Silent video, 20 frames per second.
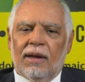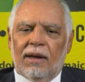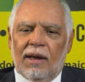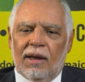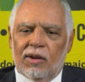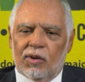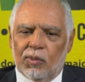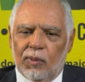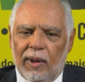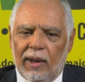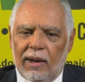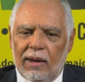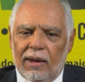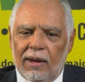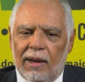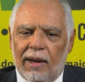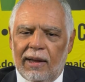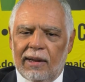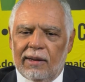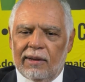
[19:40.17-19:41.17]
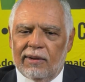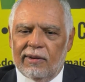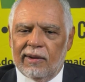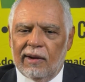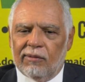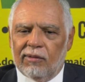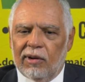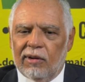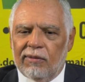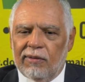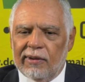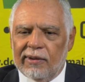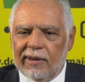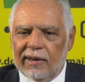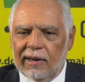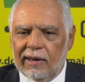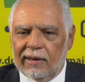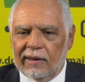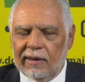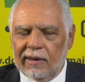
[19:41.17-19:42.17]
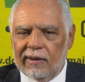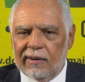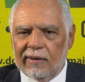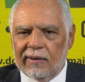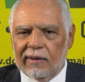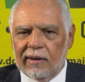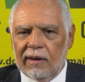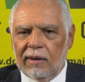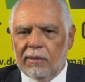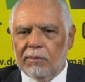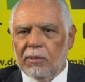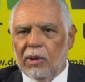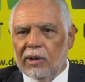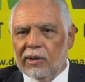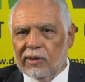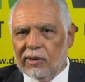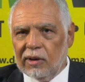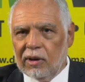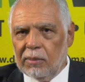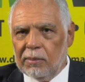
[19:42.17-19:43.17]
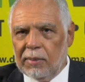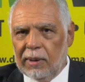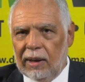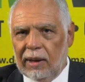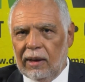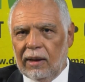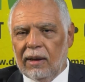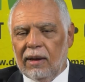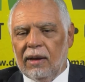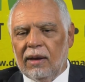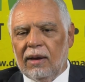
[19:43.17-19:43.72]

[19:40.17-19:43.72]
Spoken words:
as well, and several facilities in Montego Bay.